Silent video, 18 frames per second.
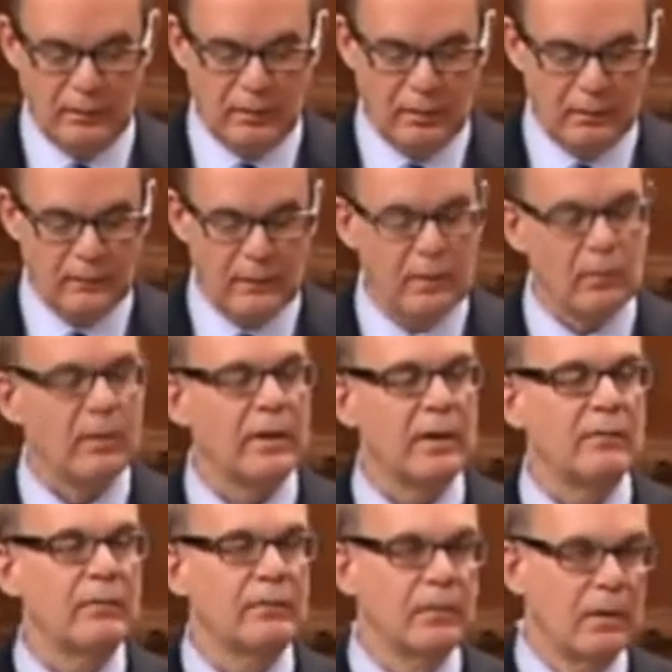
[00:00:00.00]
and they would have
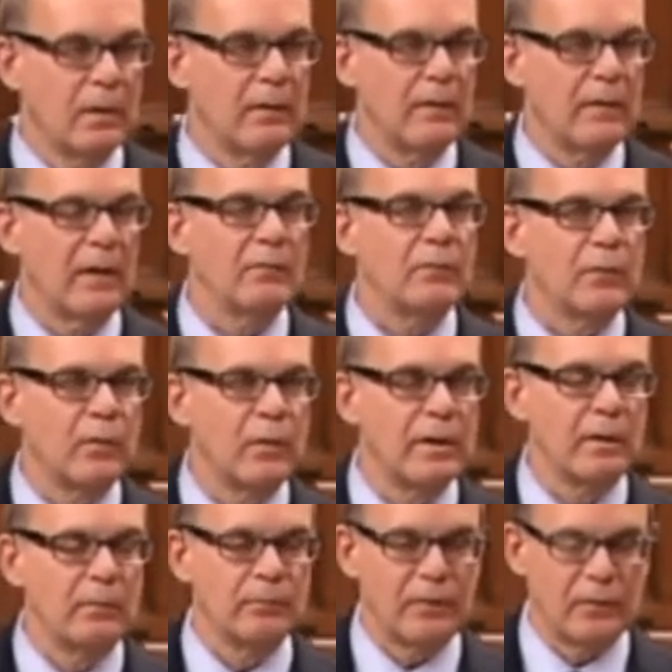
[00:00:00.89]
that
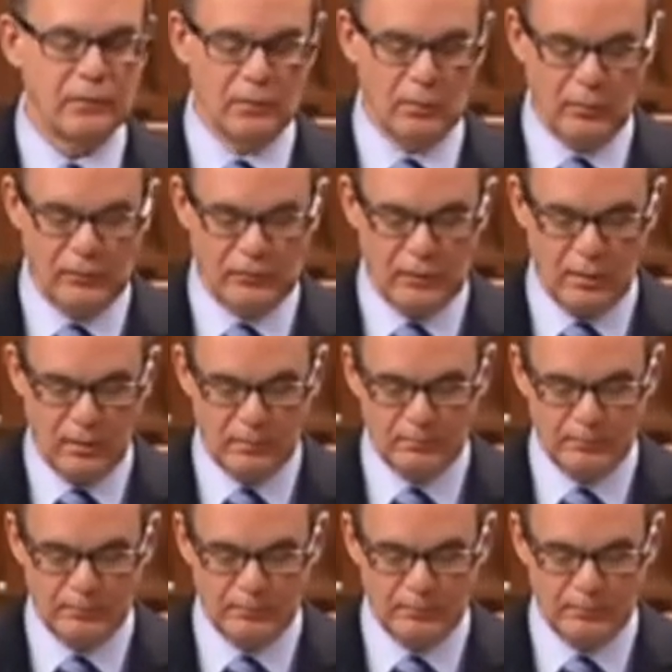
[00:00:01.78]
freedom to do so.